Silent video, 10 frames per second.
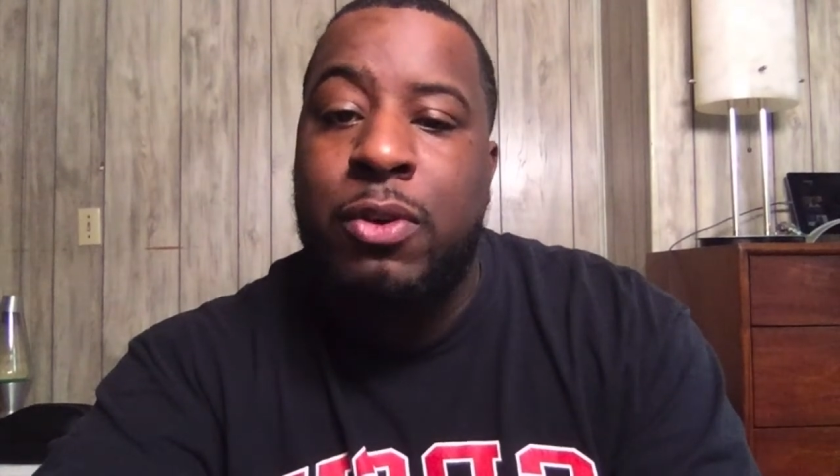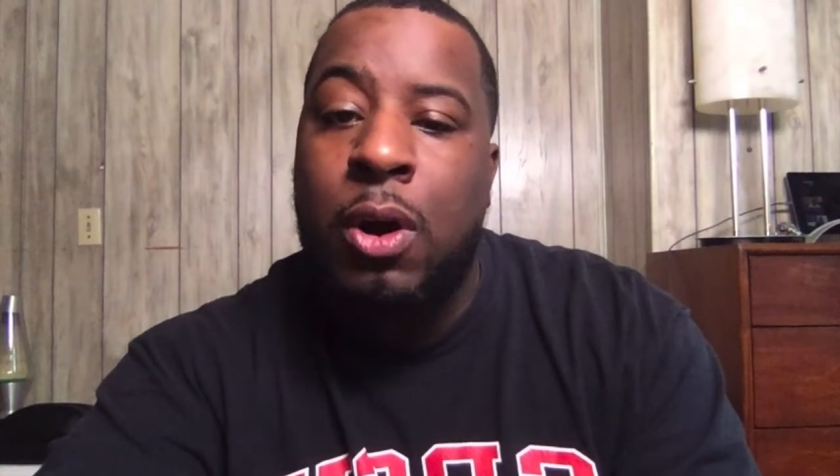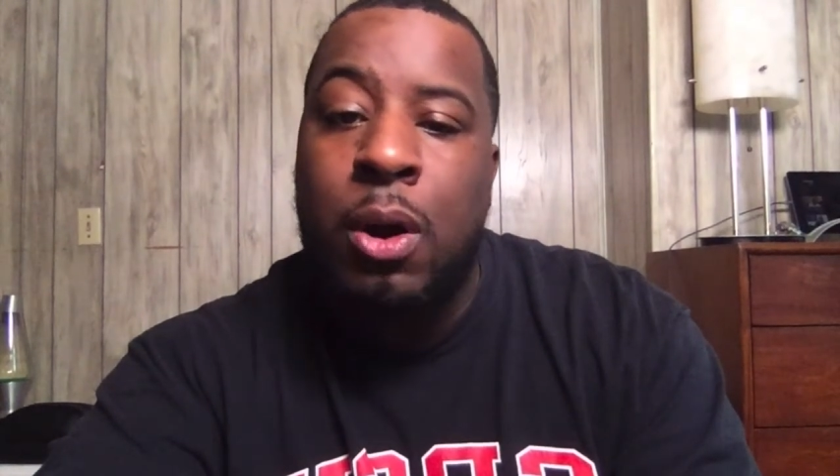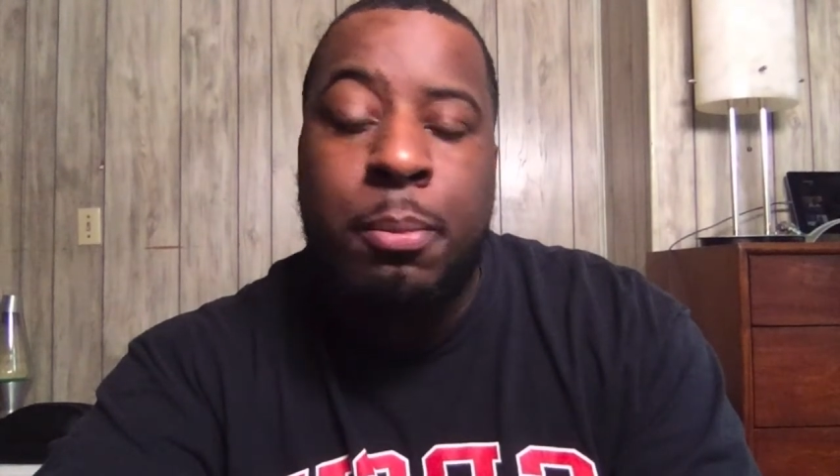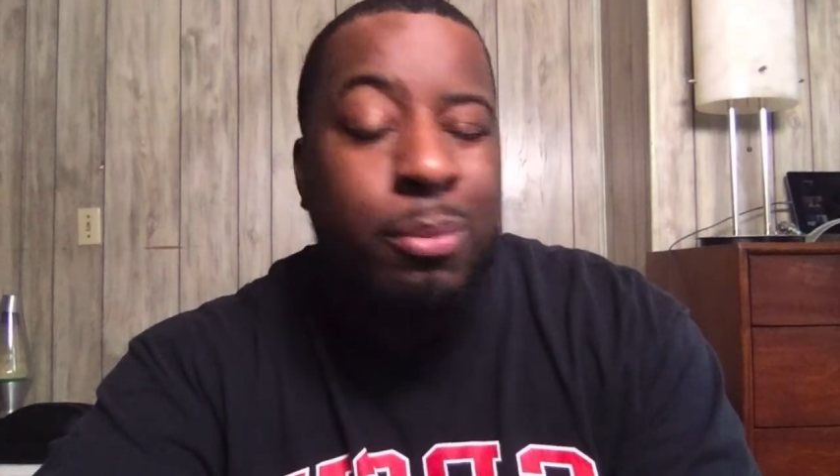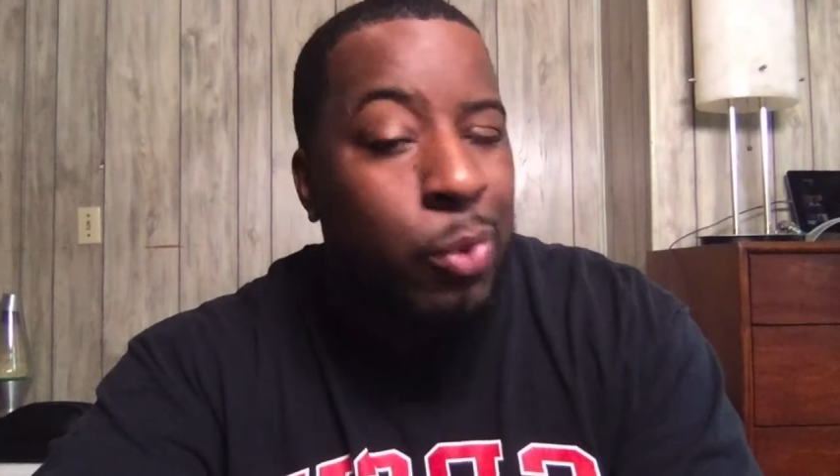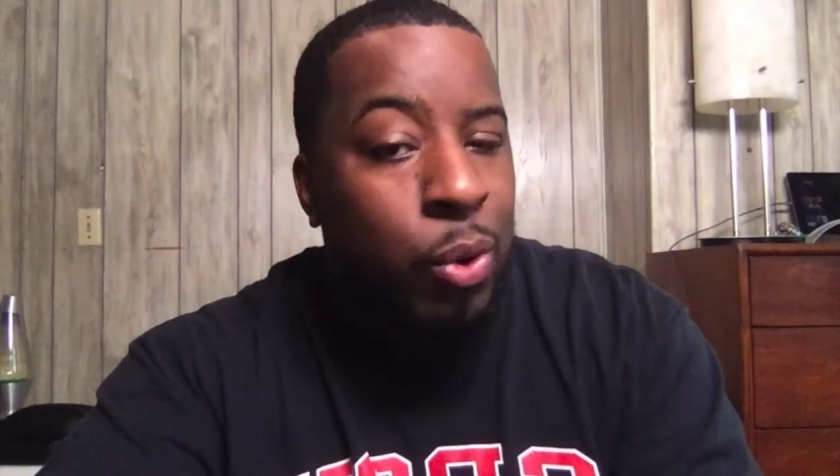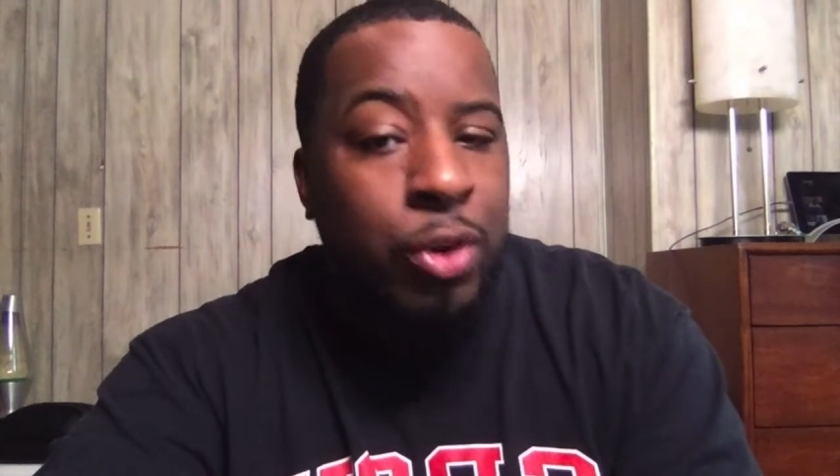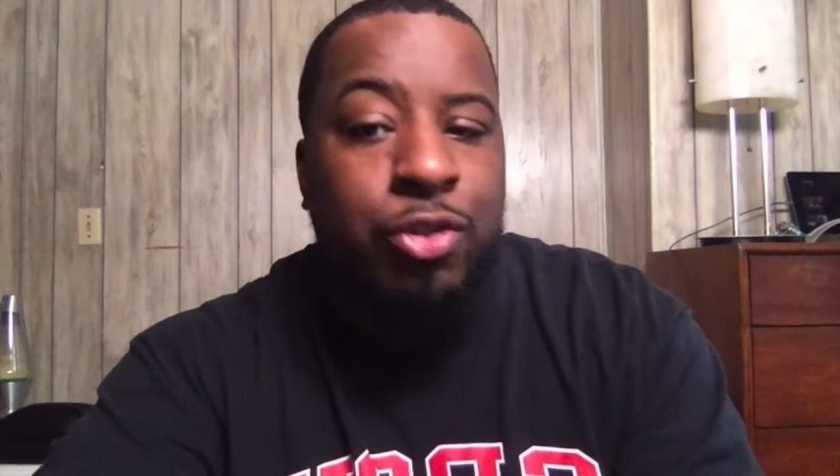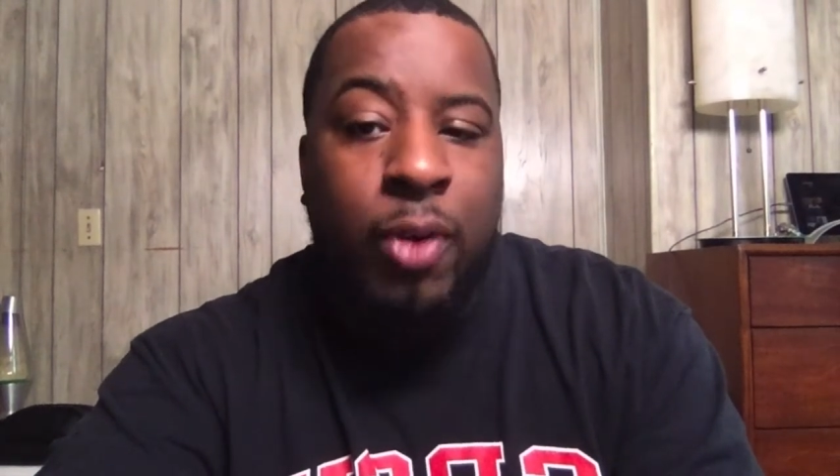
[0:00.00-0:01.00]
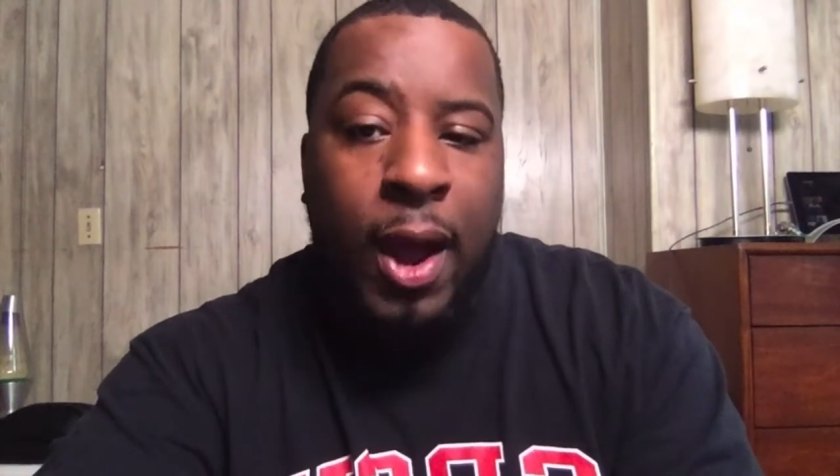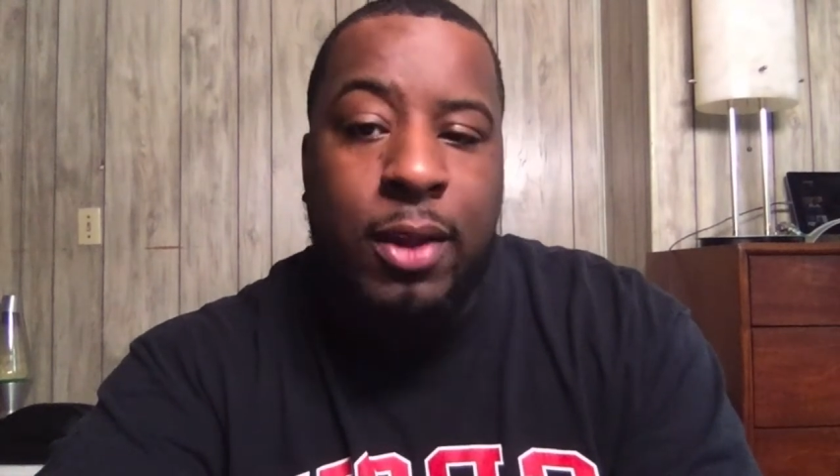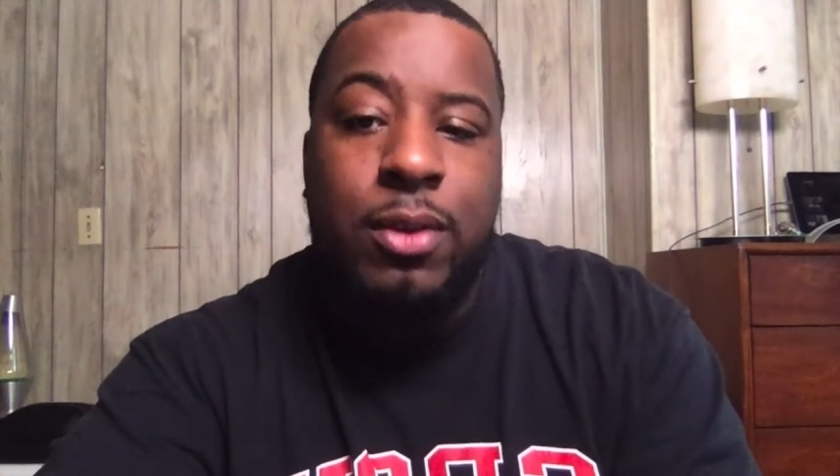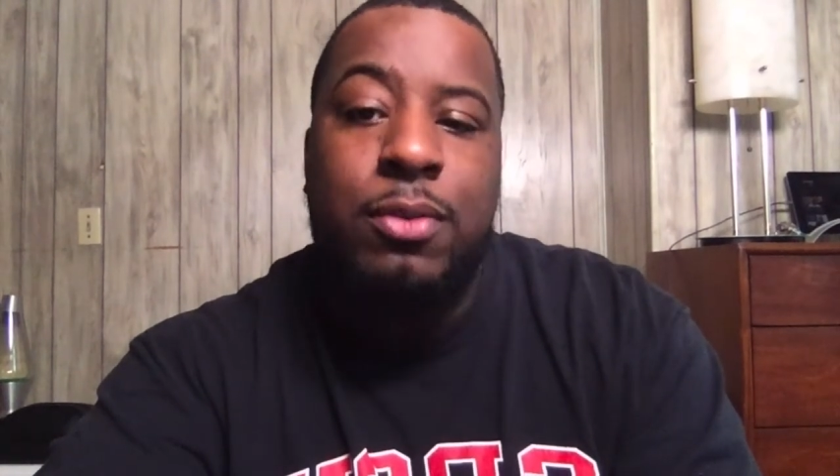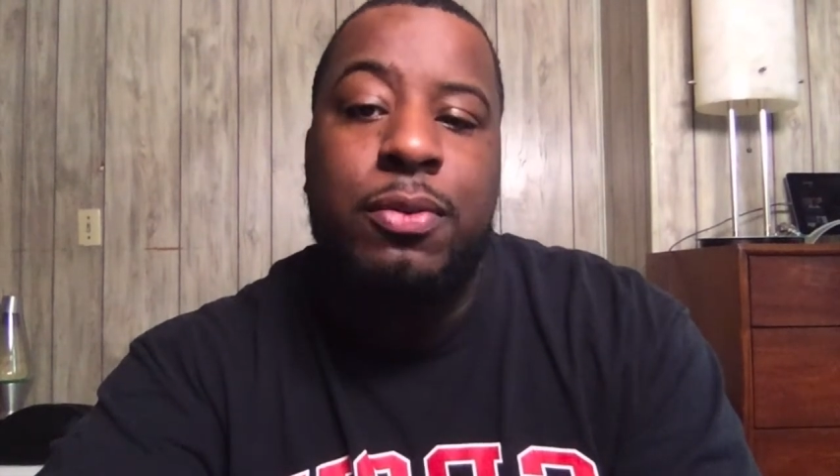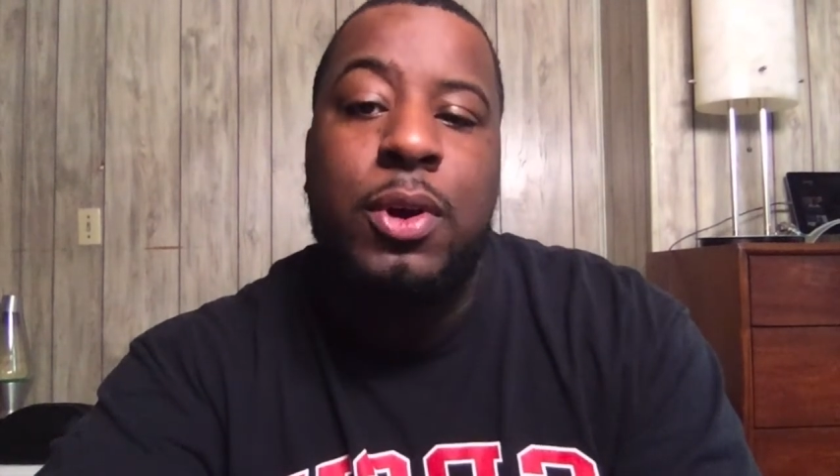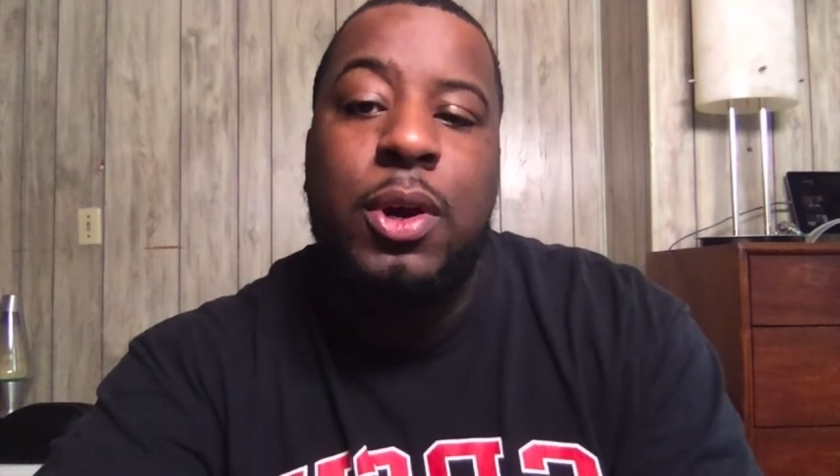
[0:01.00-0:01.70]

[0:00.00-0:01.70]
are more attractive.